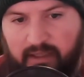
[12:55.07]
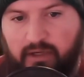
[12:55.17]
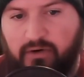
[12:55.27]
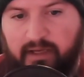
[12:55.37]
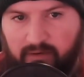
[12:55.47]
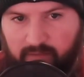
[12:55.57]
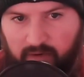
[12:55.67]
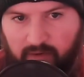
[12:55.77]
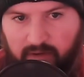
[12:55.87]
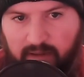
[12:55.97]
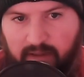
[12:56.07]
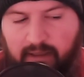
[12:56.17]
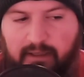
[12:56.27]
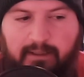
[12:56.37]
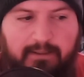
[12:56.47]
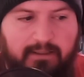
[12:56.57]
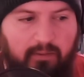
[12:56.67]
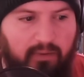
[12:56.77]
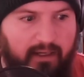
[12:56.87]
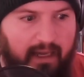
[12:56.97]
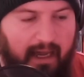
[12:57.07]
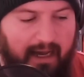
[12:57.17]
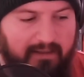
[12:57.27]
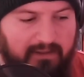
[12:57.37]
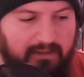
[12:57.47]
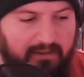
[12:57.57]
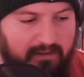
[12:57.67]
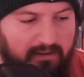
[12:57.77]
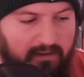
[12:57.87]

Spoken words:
a year down the road, somebody asks,